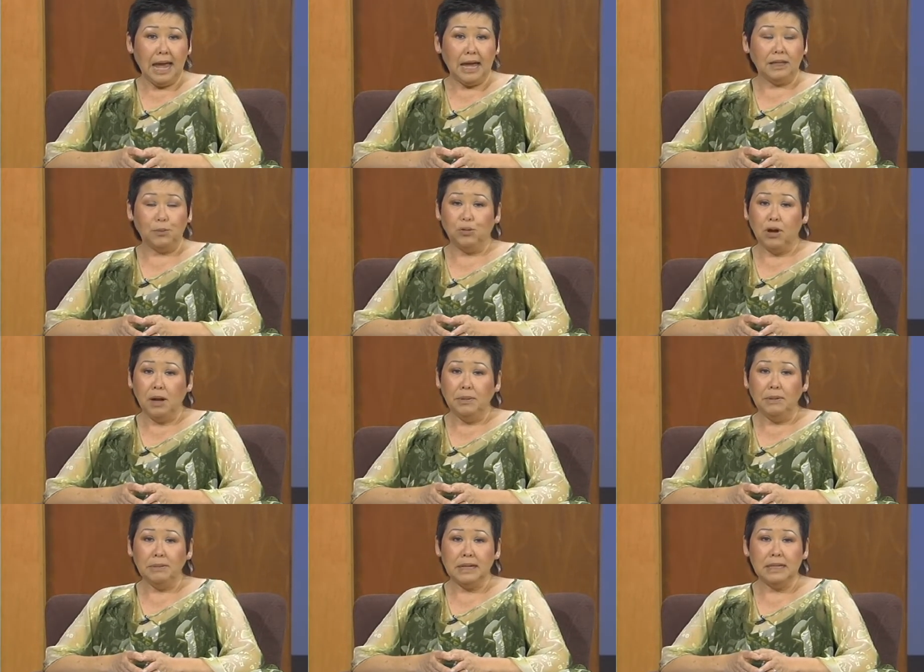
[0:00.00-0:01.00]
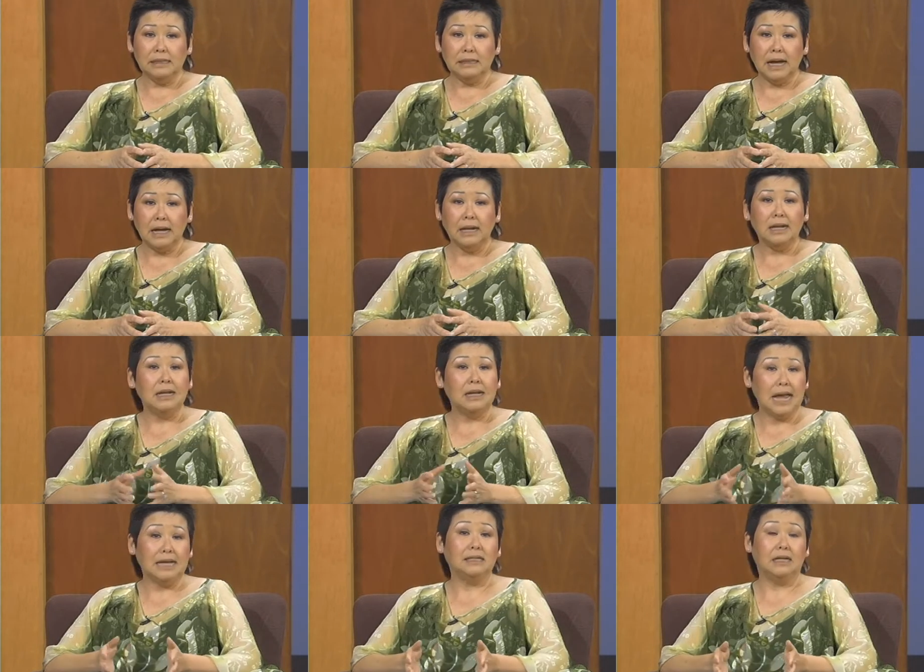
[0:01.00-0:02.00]
and the problem is that
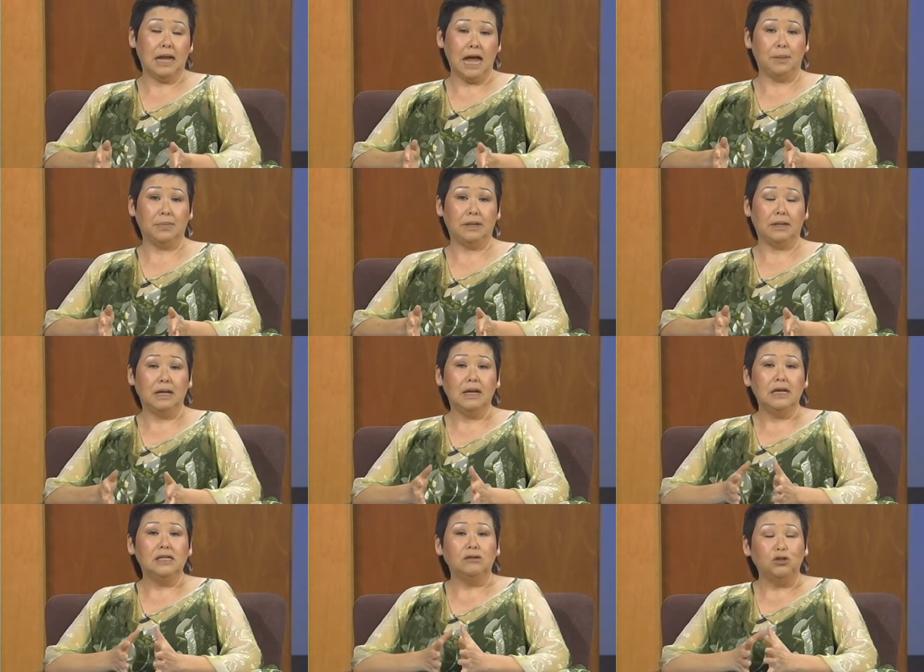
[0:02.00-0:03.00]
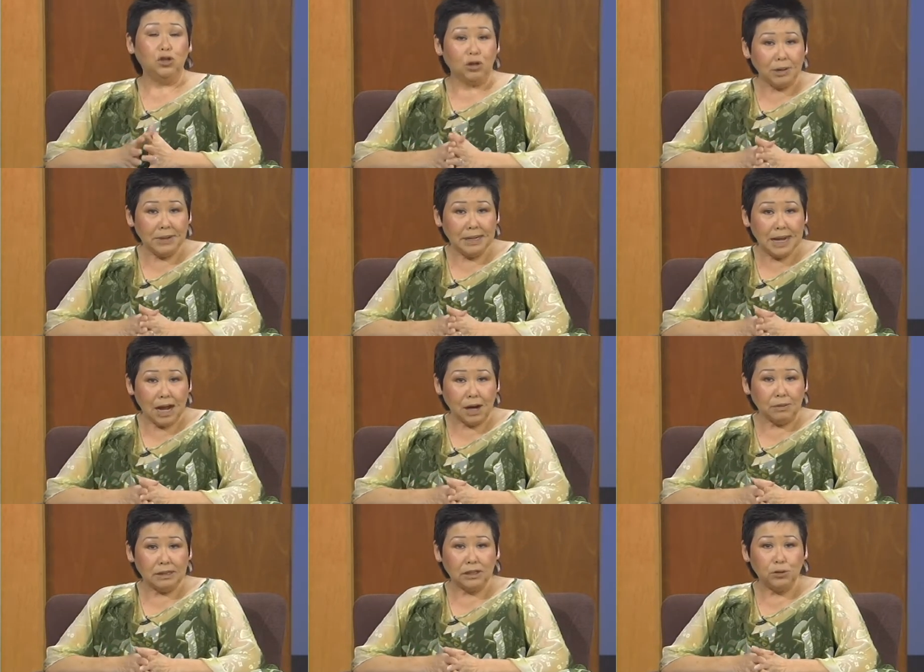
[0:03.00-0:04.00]
it has not happened. So joining me
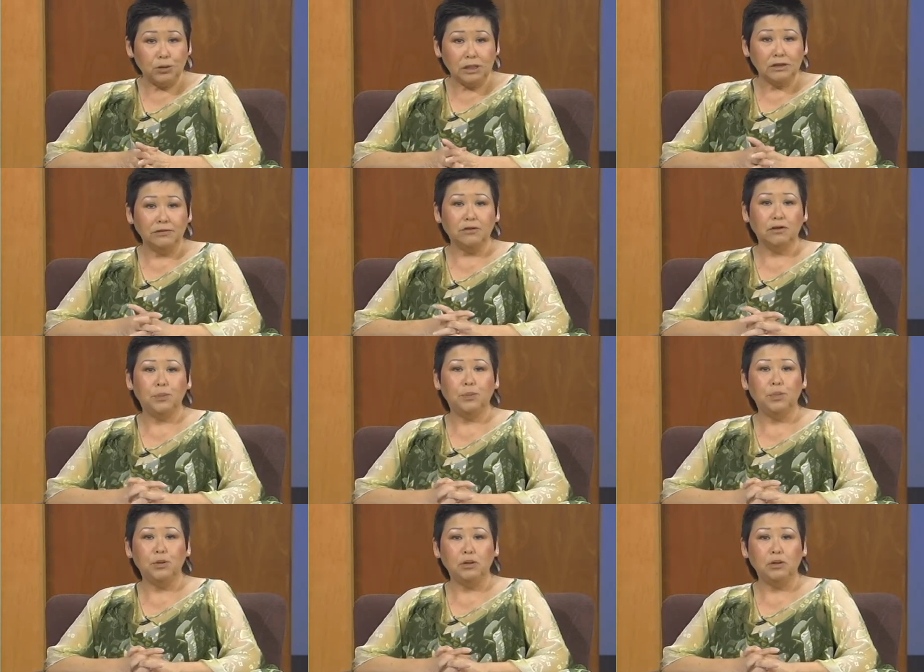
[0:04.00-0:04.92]
now is Christopher